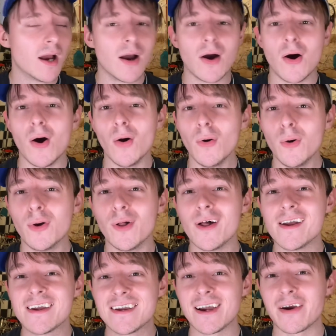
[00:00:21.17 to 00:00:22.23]

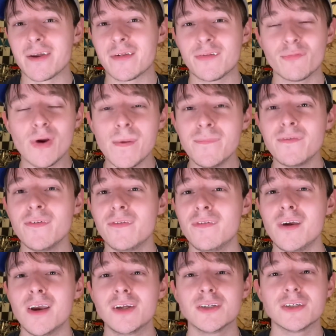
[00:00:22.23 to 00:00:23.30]
holy cow, he sweeps the
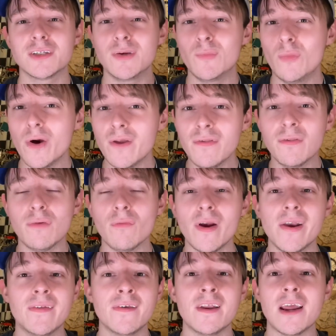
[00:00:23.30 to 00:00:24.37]
stages, he wins the
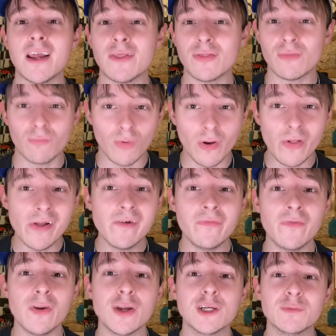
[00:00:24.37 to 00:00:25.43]
race in a thrilling
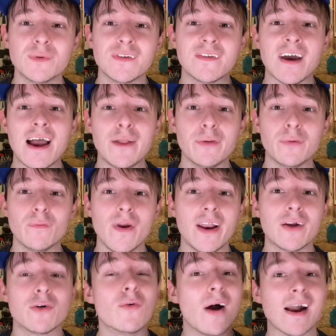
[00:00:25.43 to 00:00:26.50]
finish with Tyler
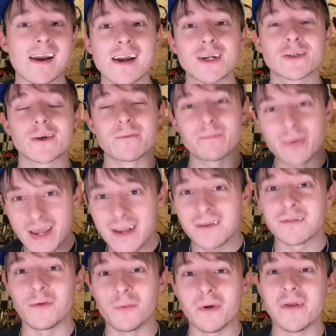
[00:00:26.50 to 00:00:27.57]
Reddick, who I actually
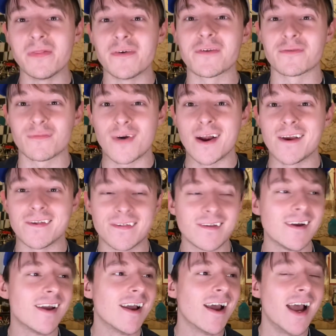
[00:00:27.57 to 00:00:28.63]
picked to win this race.
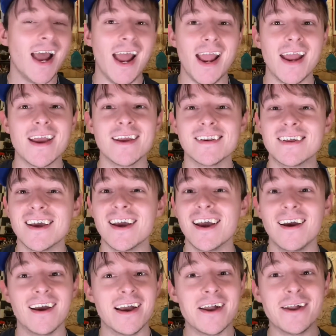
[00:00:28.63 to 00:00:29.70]
And
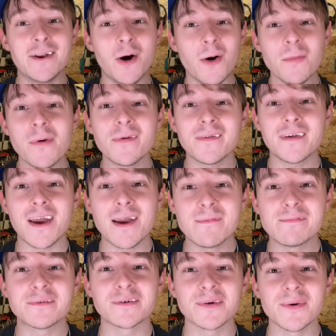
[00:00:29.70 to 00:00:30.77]
it almost came
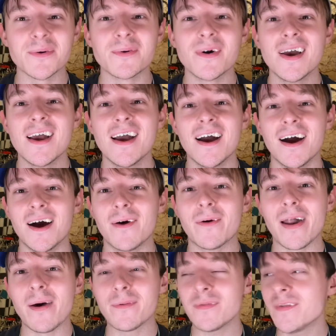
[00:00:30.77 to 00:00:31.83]
true. When
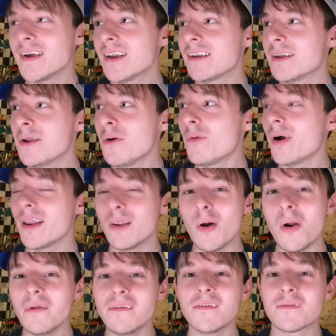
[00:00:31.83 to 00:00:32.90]
I was thinking, you know what,
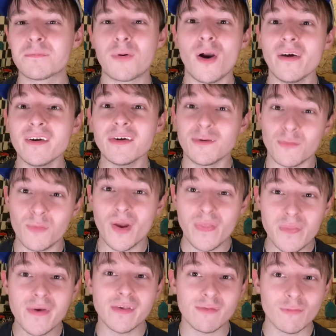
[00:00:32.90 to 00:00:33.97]
Larson's probably going to win
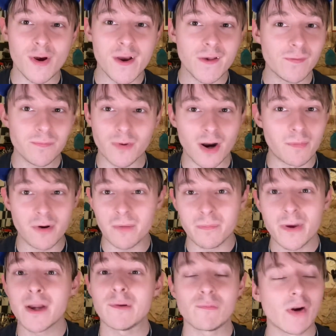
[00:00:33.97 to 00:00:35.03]
this race, but I'm going to
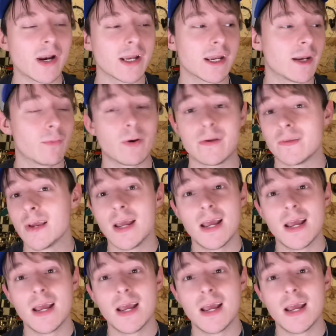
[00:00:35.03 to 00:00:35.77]
pick Reddick anyways.